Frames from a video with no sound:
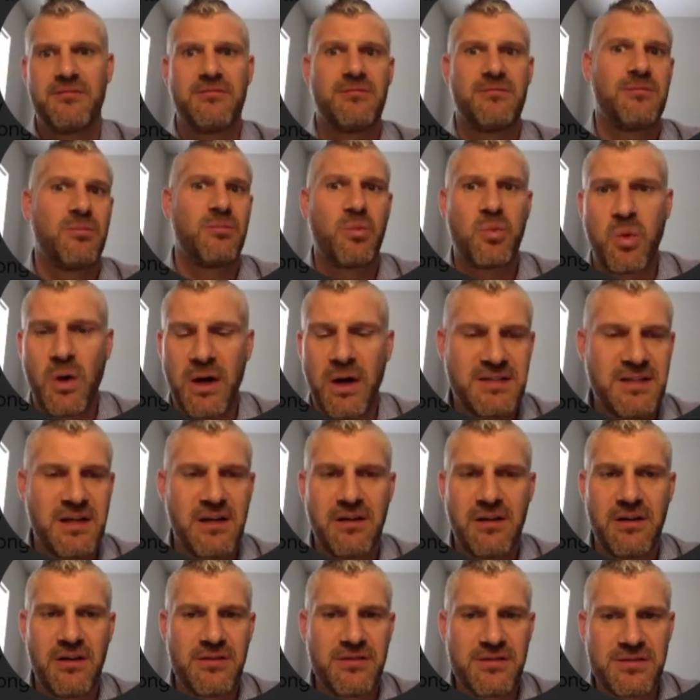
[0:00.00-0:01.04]
write
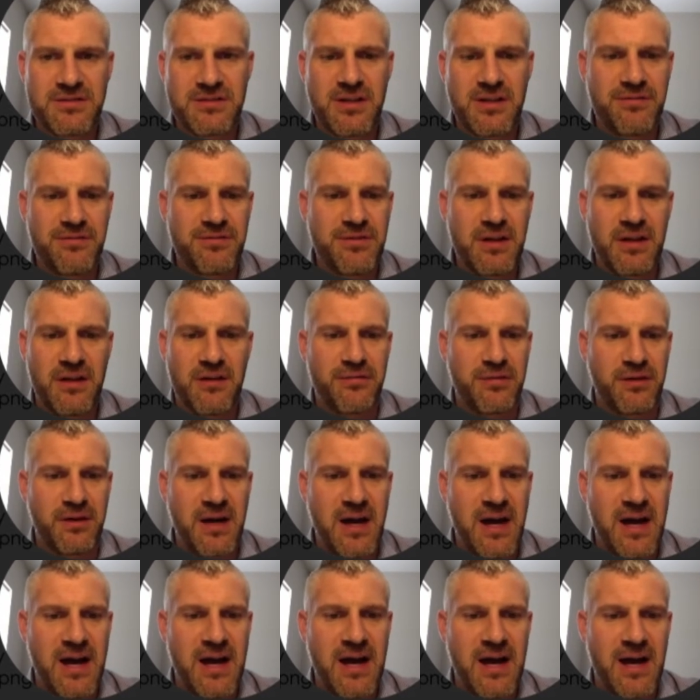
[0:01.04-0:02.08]
down all the stuff that you
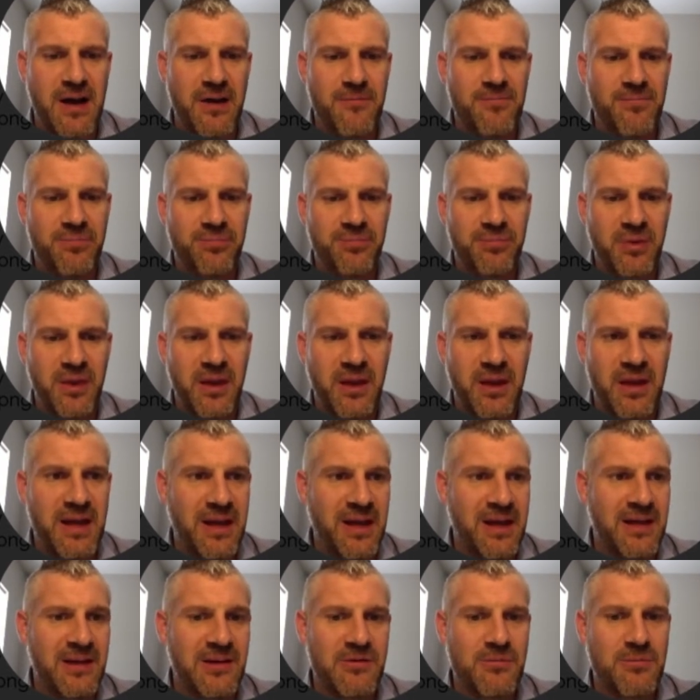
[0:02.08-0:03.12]
forgot,
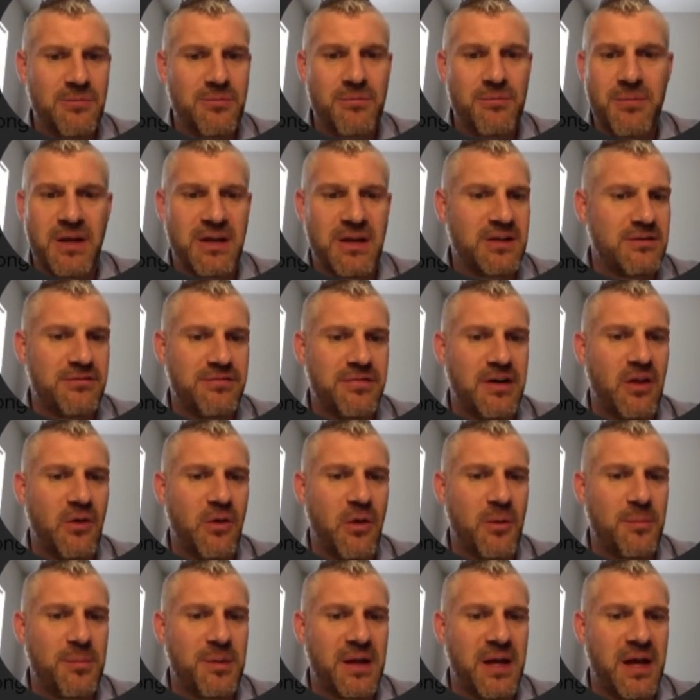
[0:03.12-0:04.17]
and
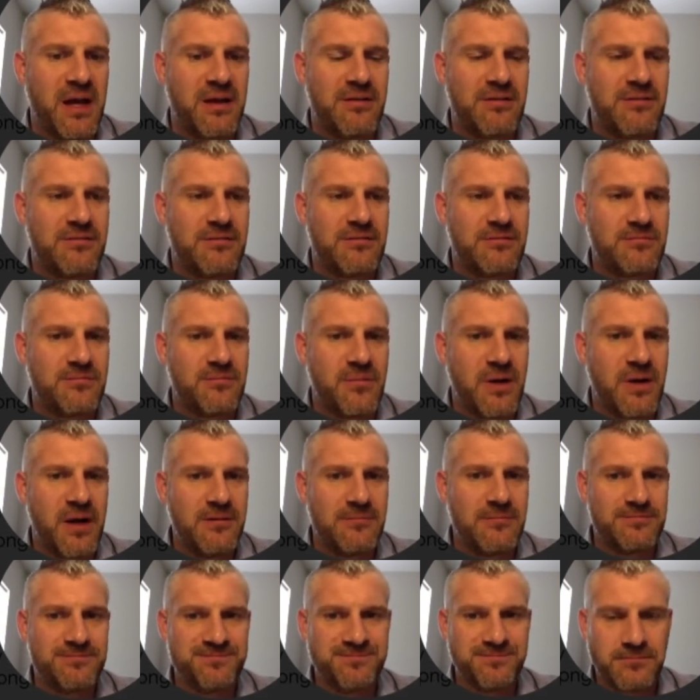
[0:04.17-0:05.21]
follow up again,
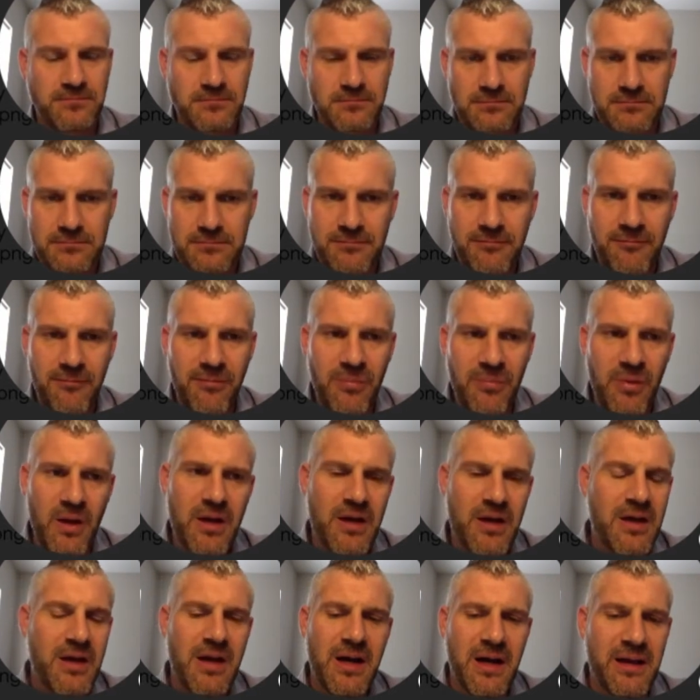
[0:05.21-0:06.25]
right?
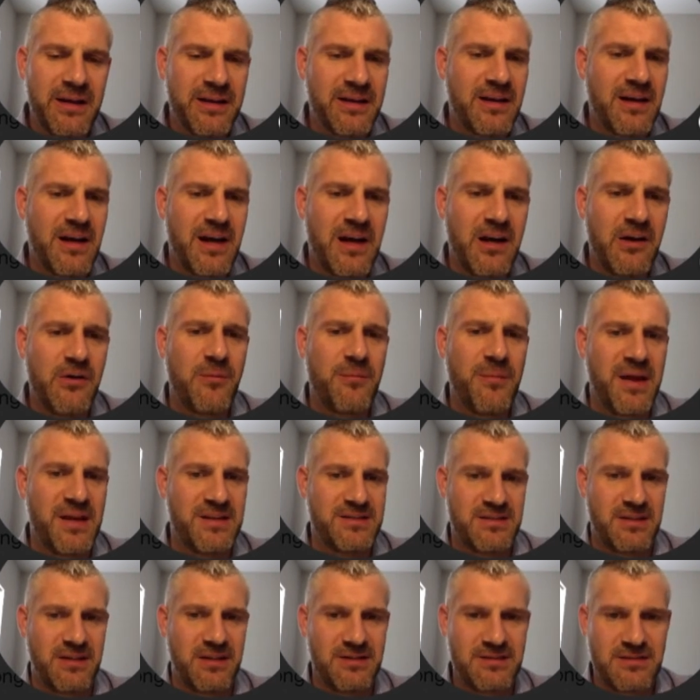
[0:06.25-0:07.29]
Like, how
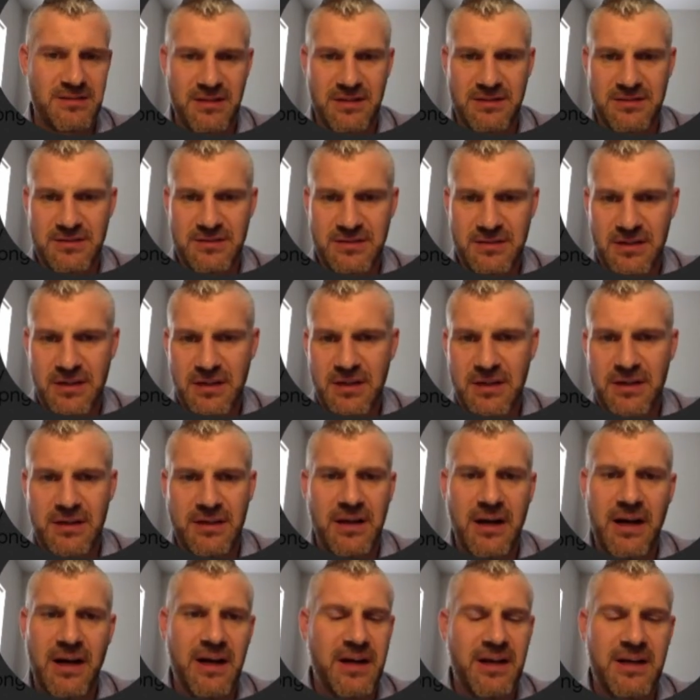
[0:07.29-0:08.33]
amazing is this?
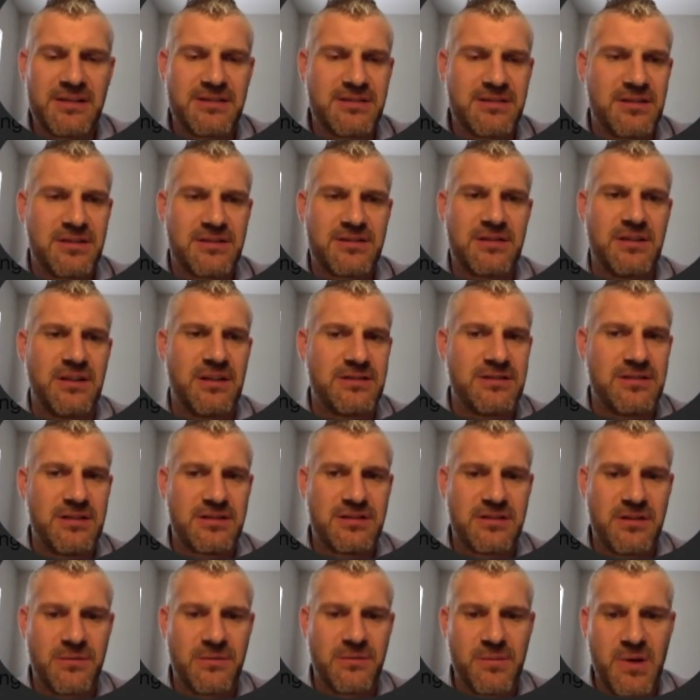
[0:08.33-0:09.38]
It's
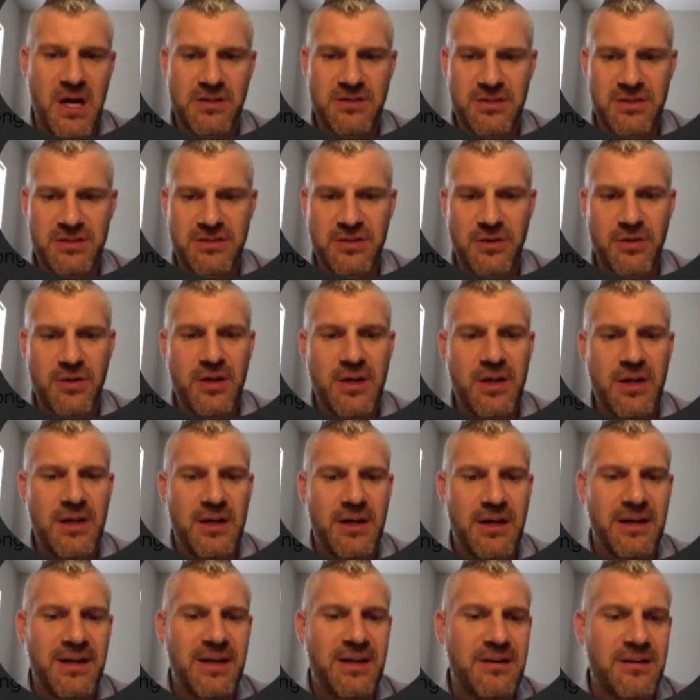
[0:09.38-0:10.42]
just obnoxious. So
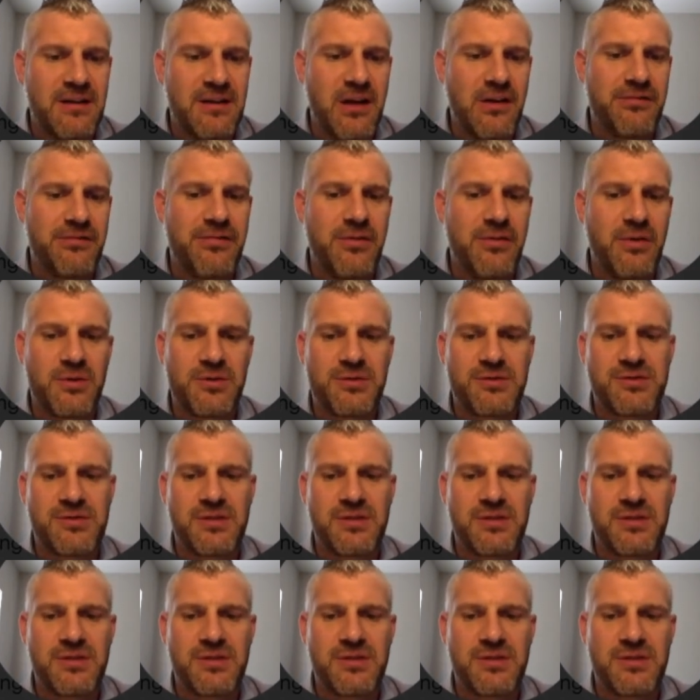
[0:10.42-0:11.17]
again, a lot of folks,